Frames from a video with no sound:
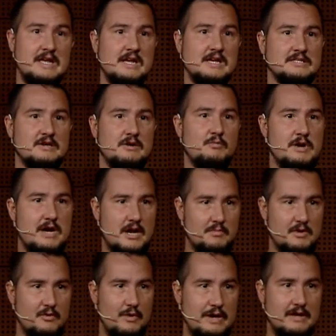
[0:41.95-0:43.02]
So we got to be
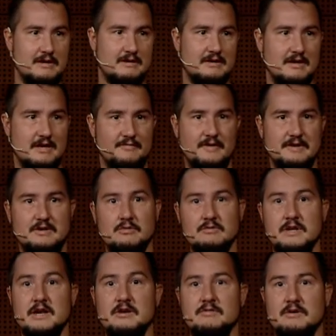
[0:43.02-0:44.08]
quick. If I don't
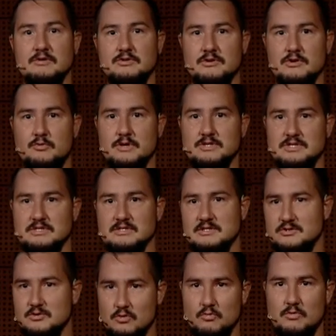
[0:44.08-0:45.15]
get around to your questions,
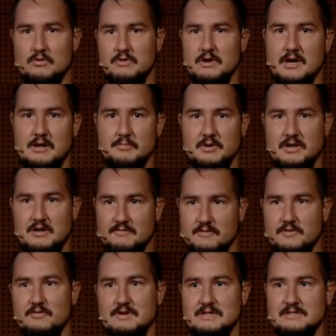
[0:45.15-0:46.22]
don't worry. I'll be here for
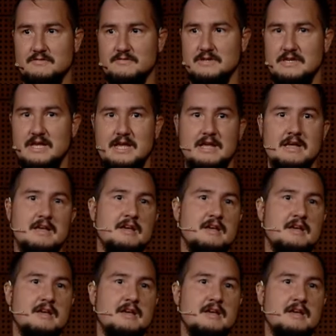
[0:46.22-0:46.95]
the rest of the day.